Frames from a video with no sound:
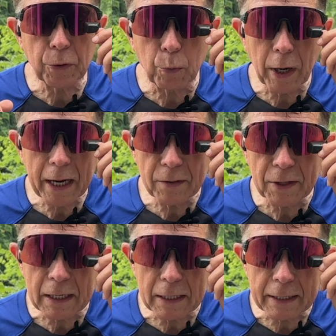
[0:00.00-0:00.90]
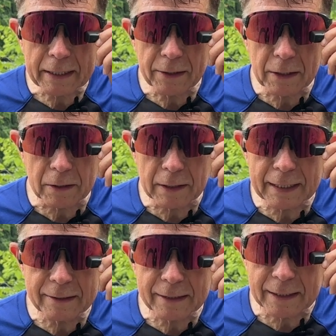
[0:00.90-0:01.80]
the way the
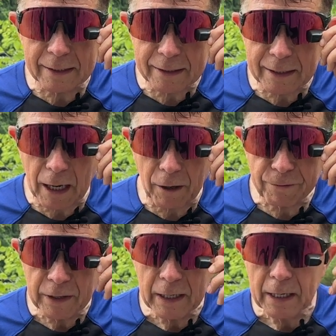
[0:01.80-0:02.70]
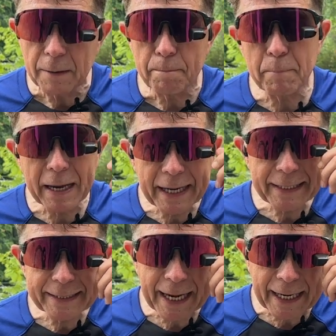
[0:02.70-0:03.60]
lens itself
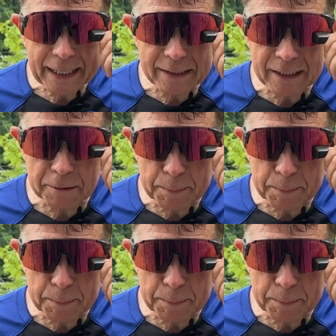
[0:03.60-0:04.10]
maintains its